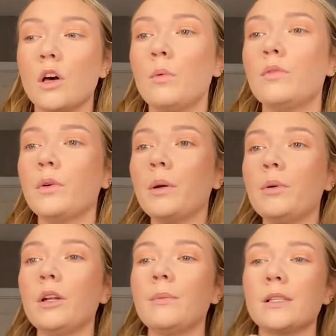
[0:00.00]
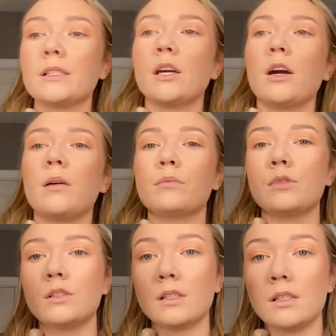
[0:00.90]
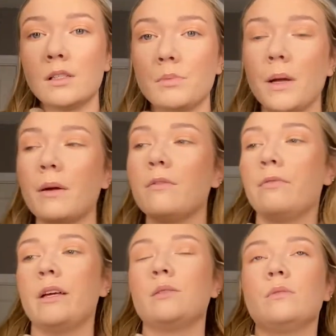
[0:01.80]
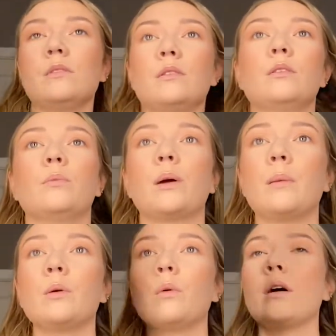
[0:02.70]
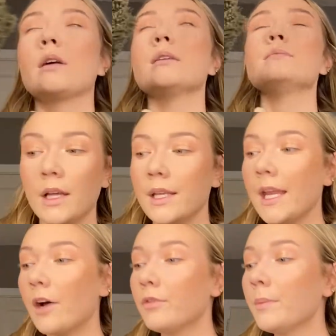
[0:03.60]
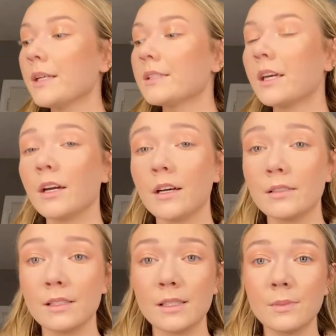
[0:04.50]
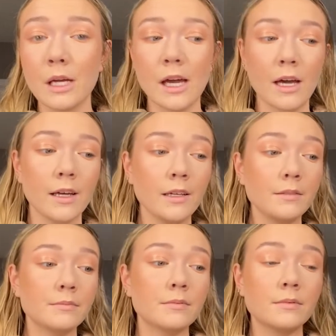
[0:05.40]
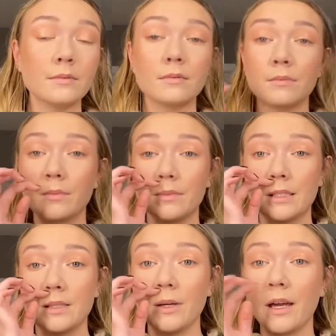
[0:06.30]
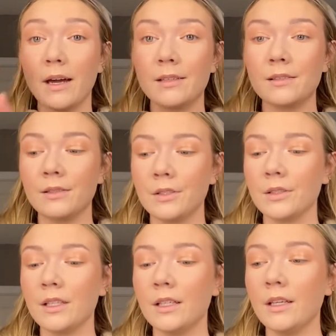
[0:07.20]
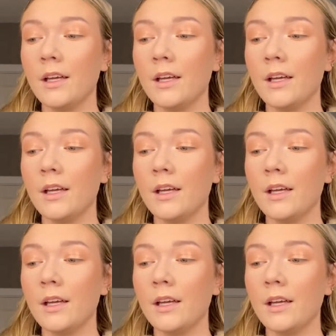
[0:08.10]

before I put on mascara, I'm just gonna spray my face with a little primer water. Now for mascara, since my eyes literally